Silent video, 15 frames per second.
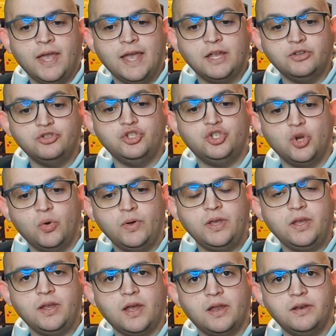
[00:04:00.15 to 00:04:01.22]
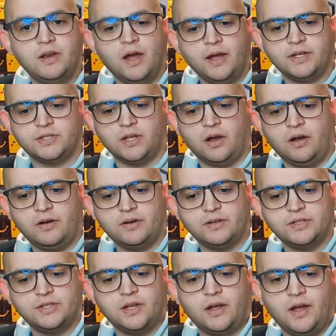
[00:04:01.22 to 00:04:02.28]
enjoying Nauck's
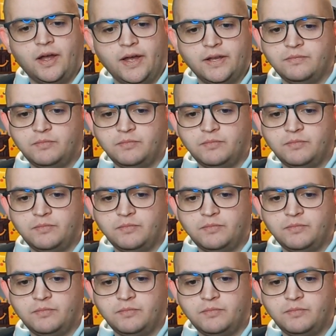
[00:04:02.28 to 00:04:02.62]
art on,